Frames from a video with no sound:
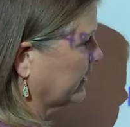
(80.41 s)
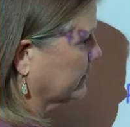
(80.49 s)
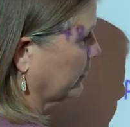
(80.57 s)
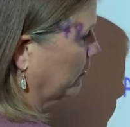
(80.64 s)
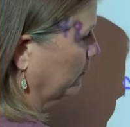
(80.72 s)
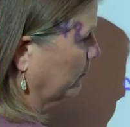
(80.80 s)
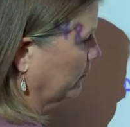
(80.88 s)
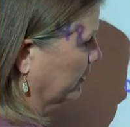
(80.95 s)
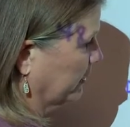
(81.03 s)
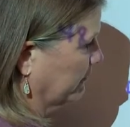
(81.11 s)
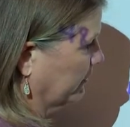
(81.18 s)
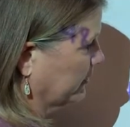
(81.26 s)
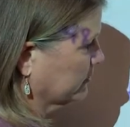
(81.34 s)
takes hold and
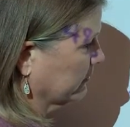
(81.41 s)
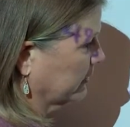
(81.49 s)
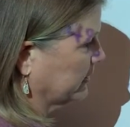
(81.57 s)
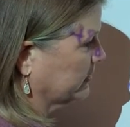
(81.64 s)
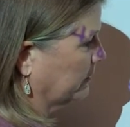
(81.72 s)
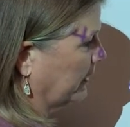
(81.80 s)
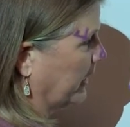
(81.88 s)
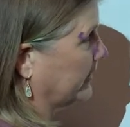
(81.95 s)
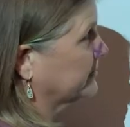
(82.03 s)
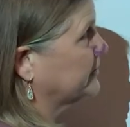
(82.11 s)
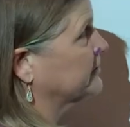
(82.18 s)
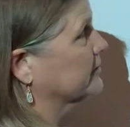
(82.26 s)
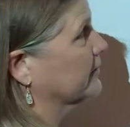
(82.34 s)
eventually splash.
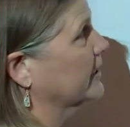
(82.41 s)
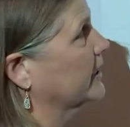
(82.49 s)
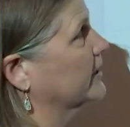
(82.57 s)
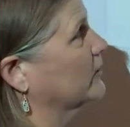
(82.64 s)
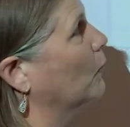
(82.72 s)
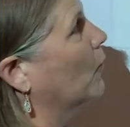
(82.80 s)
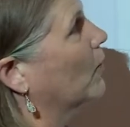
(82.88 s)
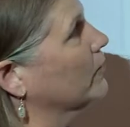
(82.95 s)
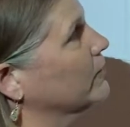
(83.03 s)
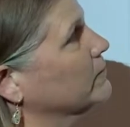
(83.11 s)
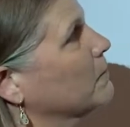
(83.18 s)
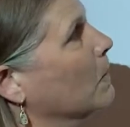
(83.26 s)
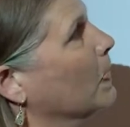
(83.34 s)
He's going to hit the water.